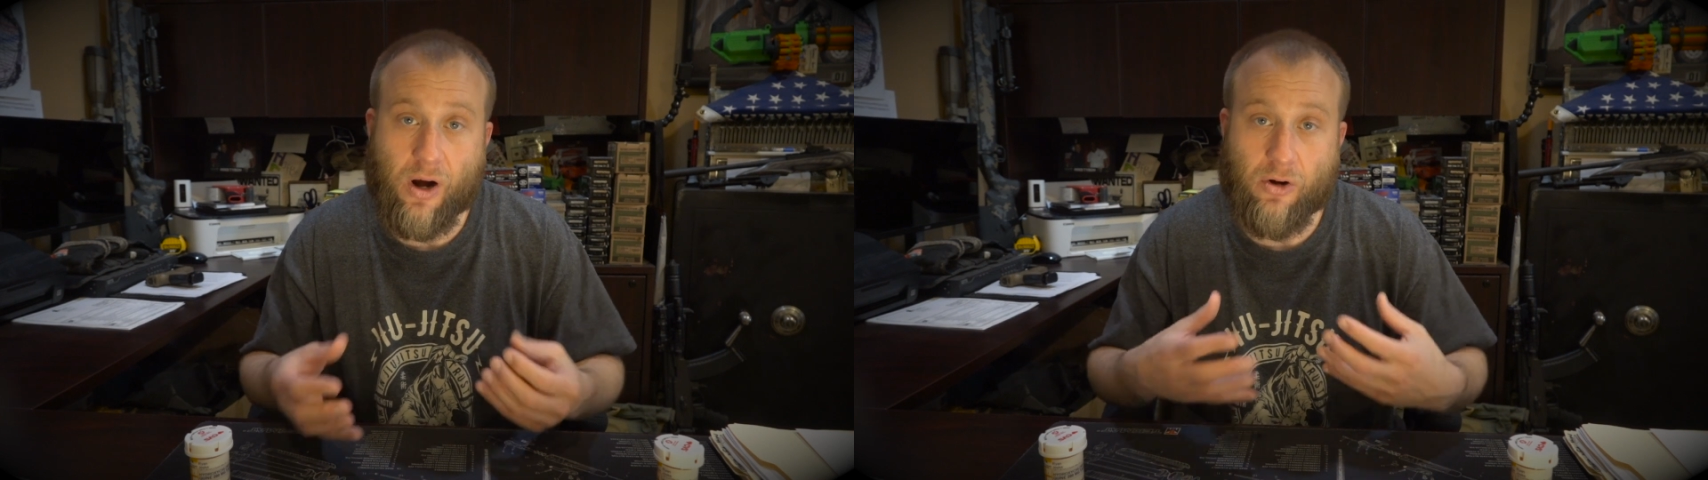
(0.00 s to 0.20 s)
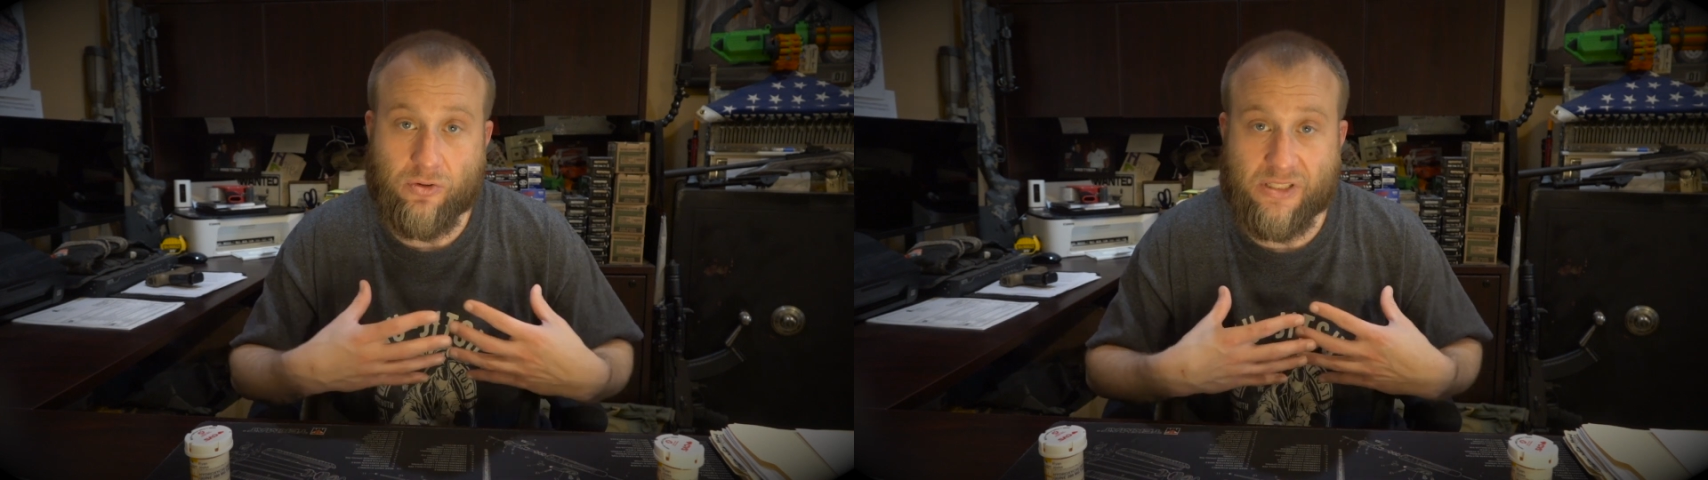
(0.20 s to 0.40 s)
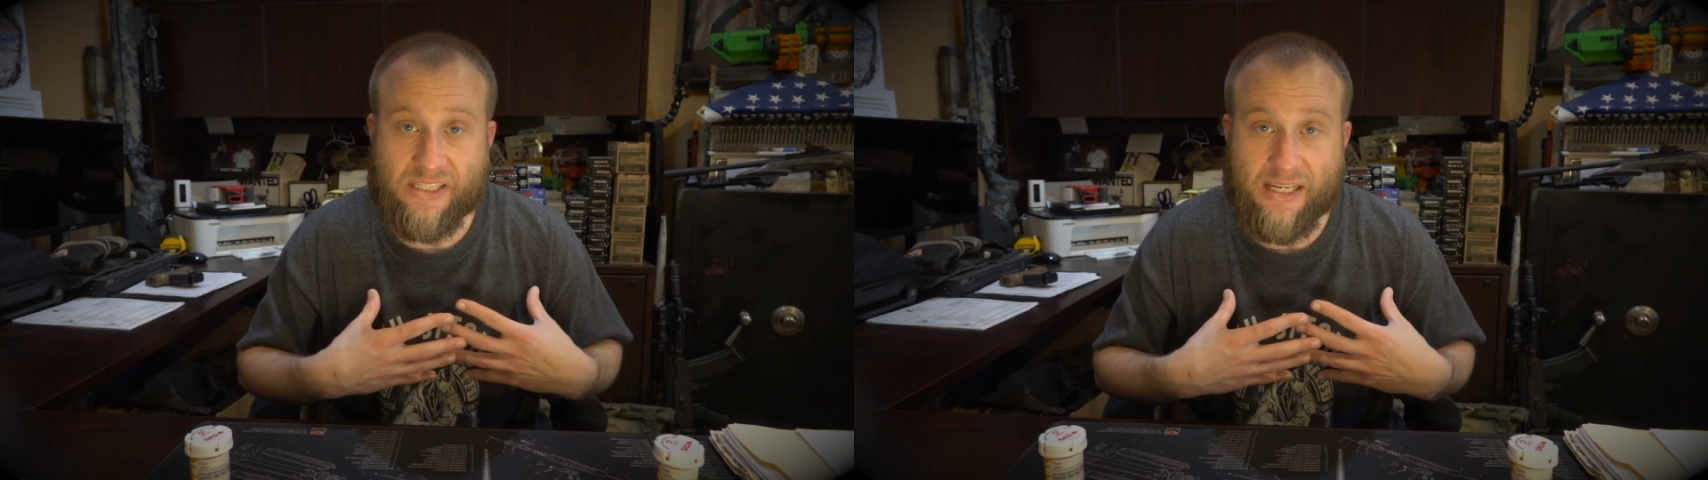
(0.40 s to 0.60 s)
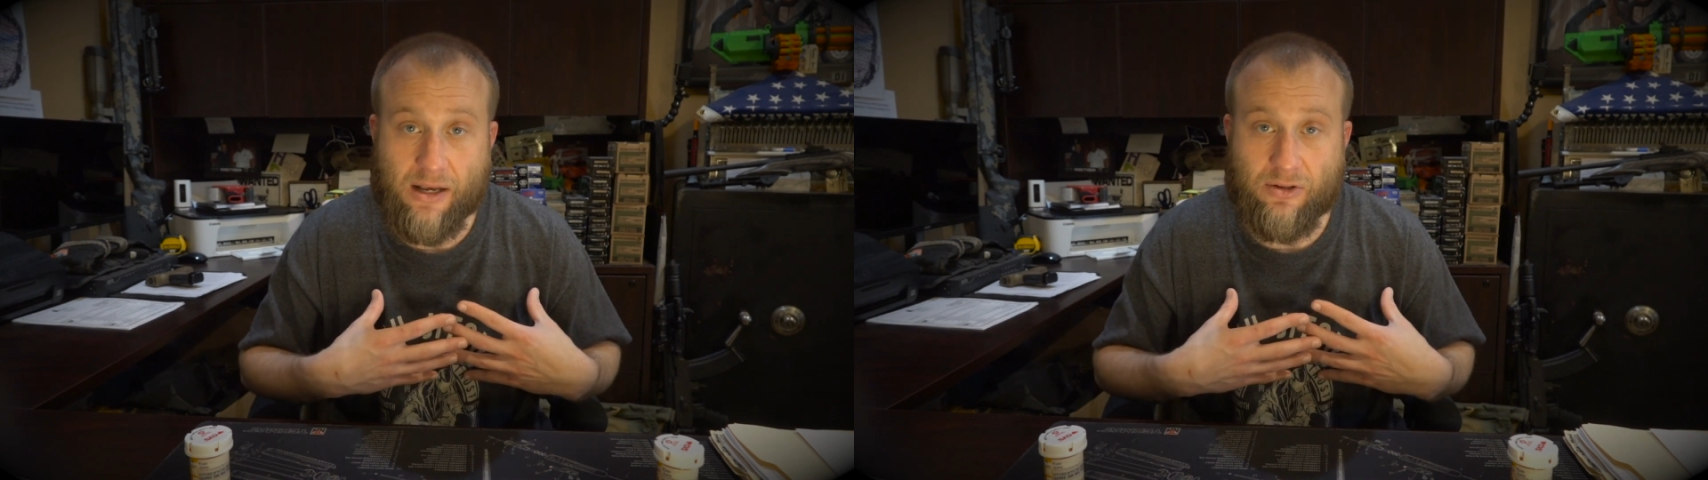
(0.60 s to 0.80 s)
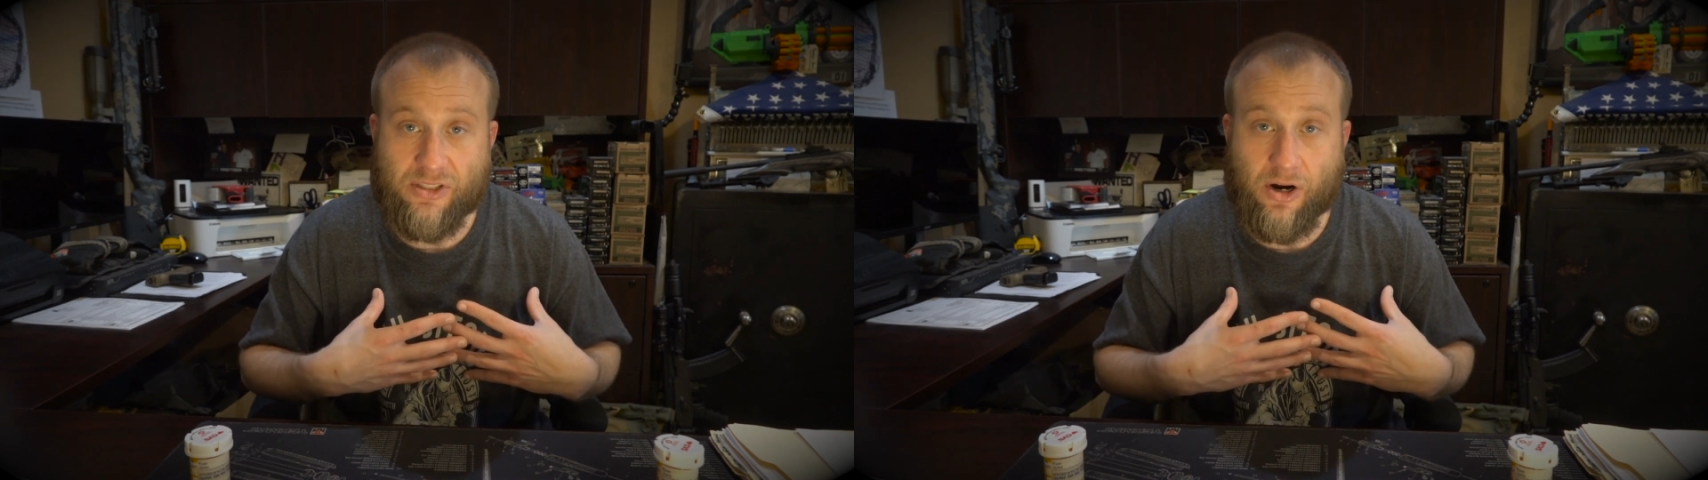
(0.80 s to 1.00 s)
our own
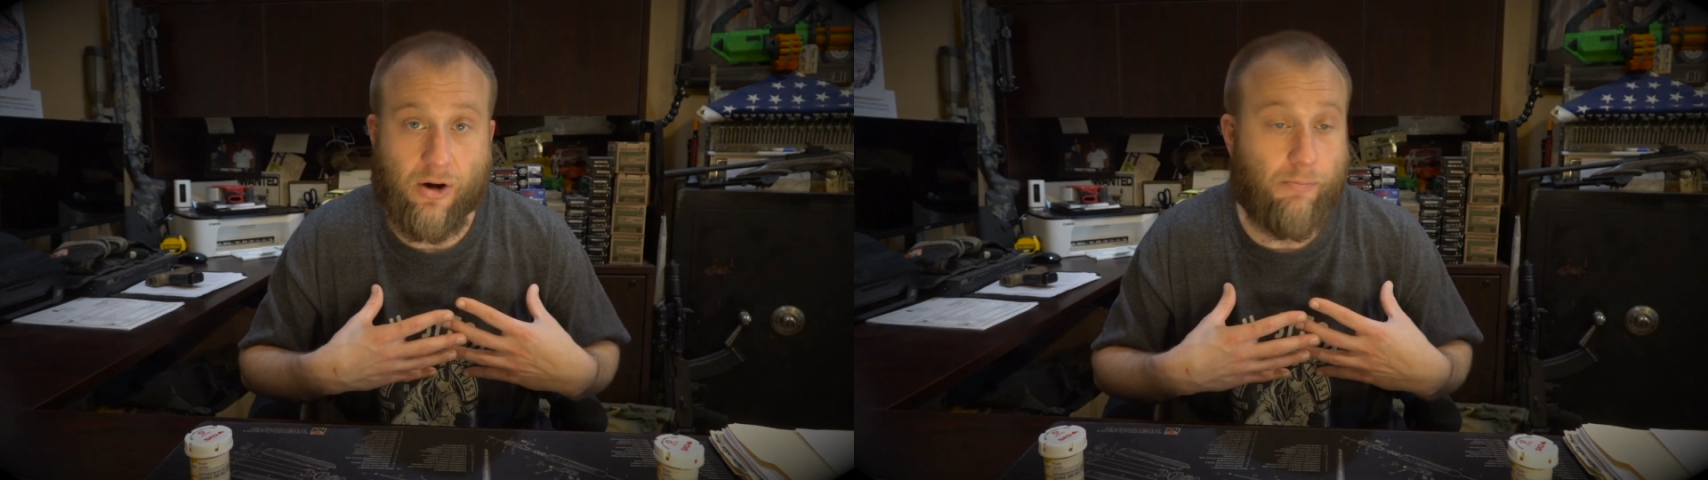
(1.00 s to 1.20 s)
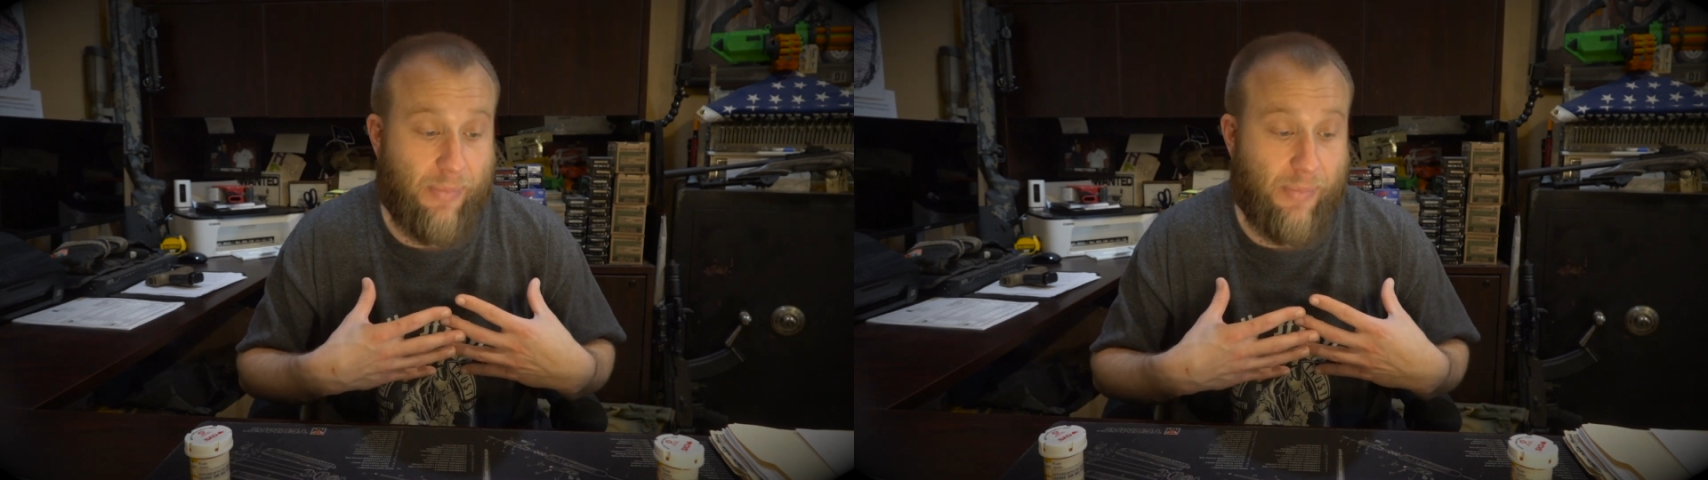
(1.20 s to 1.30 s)
cells are